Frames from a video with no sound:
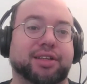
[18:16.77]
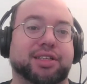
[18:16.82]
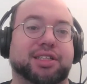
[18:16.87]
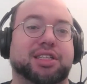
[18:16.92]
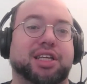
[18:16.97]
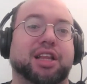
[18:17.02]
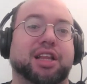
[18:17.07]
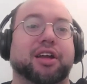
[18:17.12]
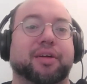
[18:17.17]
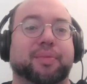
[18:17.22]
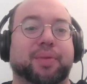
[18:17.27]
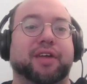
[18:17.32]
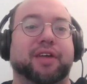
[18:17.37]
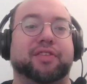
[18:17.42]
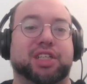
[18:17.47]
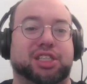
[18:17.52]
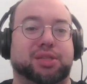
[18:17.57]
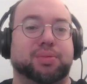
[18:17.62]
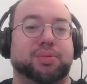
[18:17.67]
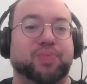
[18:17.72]
this is a little bit of
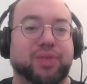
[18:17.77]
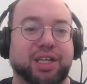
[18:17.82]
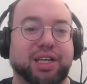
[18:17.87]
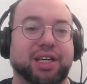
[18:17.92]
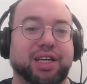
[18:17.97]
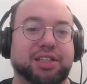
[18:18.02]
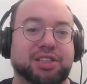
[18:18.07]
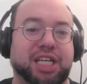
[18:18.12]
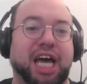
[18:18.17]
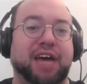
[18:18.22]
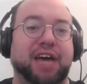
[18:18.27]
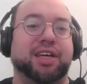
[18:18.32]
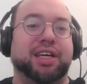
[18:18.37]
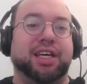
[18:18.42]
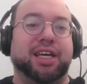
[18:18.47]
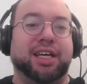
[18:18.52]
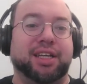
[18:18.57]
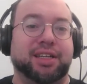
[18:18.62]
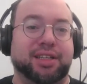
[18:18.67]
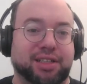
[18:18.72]
us diving
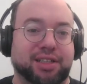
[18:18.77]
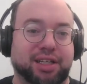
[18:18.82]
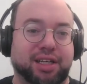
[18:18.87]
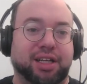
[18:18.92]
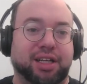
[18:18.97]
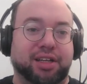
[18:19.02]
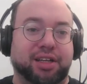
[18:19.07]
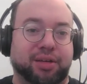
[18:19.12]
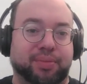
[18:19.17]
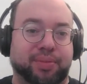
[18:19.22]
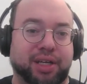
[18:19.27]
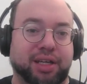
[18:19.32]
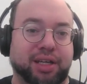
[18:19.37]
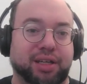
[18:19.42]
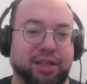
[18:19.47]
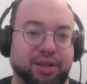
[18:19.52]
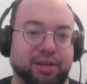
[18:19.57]
in a little bit,